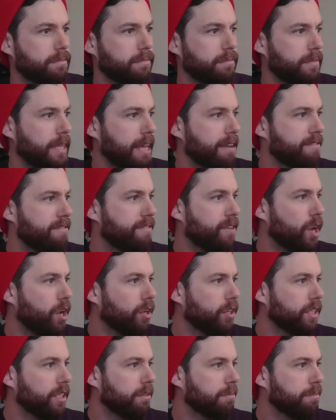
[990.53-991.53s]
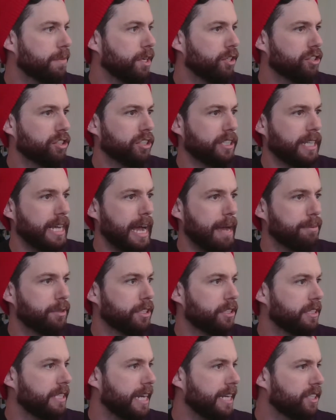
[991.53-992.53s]
a volume motion capture
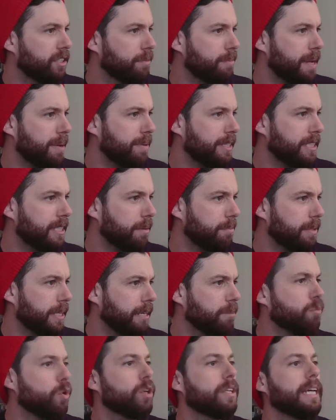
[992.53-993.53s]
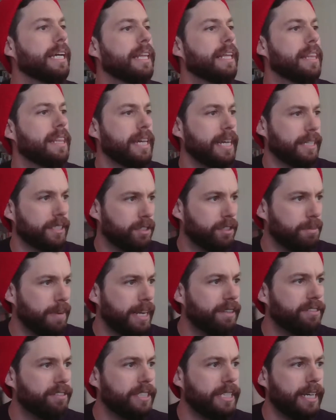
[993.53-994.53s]
stage, or maybe something more like this. You might
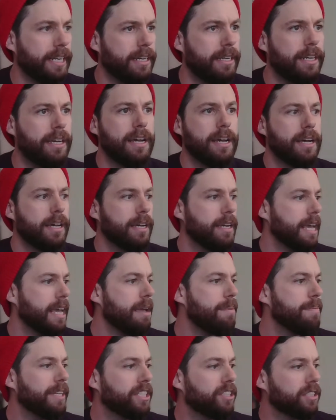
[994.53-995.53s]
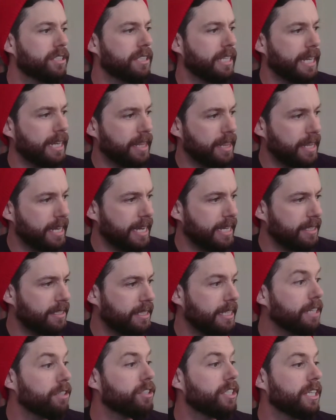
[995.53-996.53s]
have seen images like this.
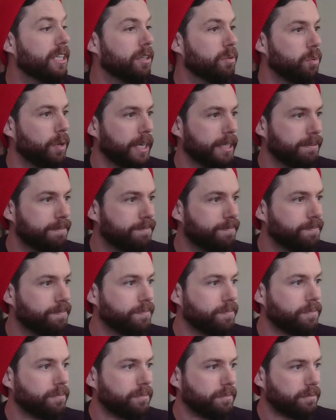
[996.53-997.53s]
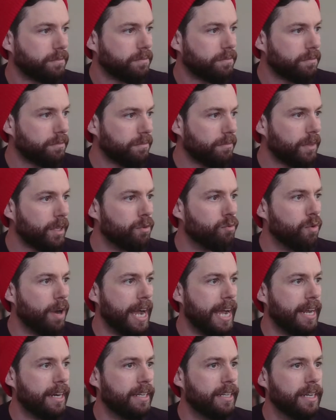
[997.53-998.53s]
Here's a good one,
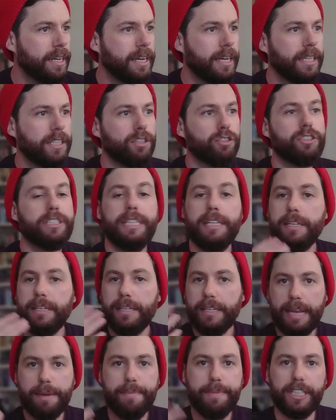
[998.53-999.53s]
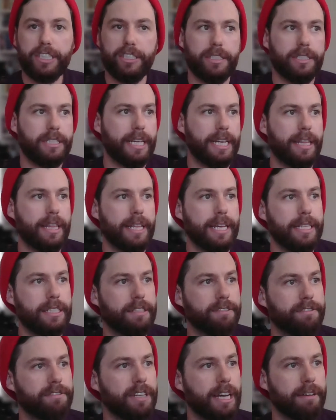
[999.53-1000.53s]
right? You'll see images like this
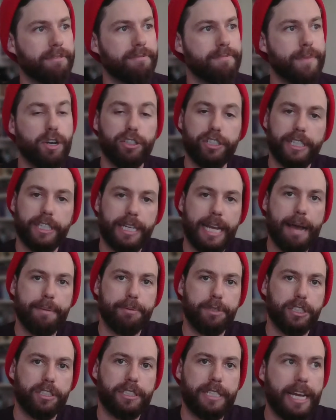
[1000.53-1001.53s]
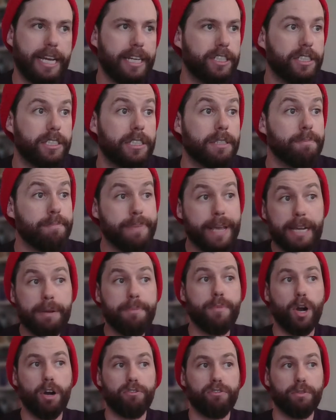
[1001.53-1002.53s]
of motion capture stages in big
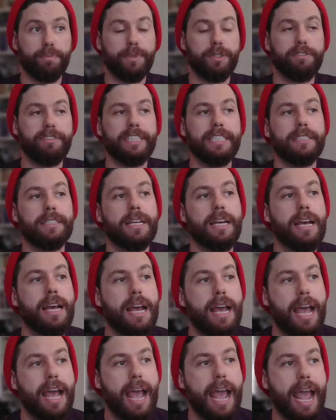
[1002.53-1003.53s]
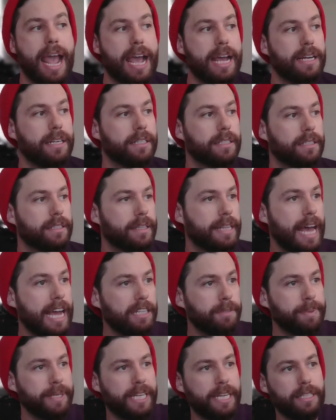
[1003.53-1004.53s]
Marvel movies, and that's
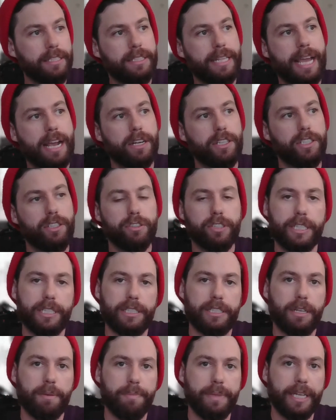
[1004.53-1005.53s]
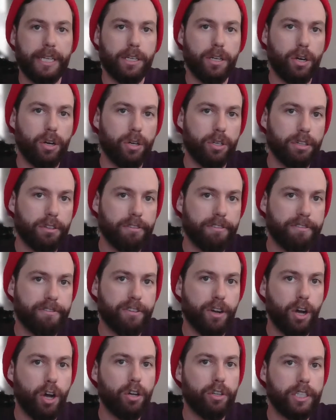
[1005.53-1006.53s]
because they are using something called
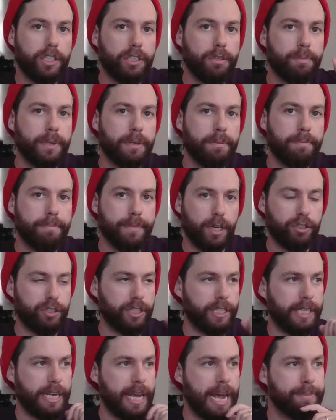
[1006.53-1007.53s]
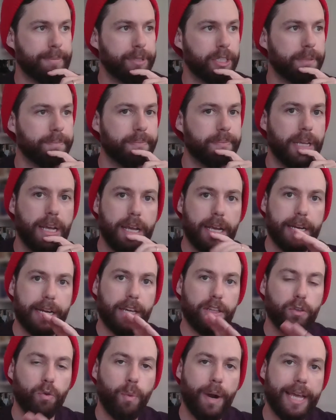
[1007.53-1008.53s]
volume motion capture. Now,
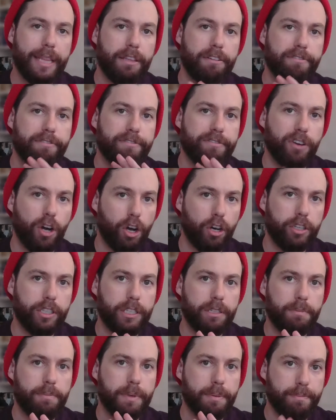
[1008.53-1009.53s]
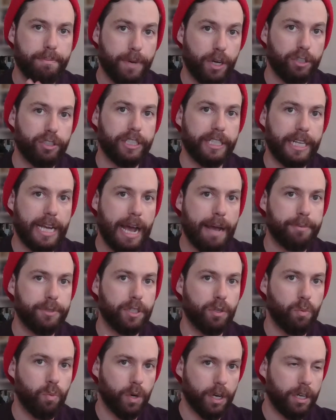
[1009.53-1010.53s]
the way that volume motion
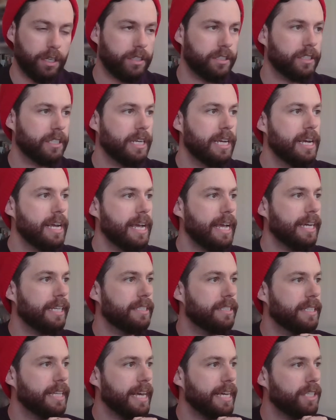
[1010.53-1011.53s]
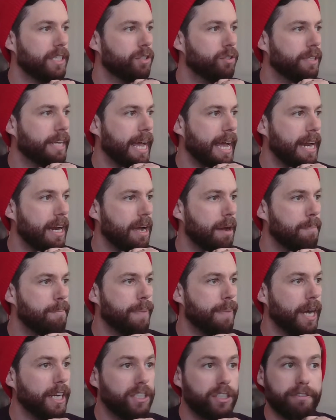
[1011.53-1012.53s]
capture works is that you get a
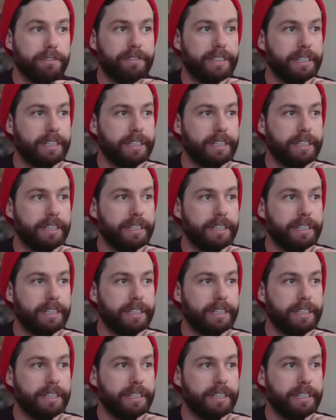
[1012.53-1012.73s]
bunch of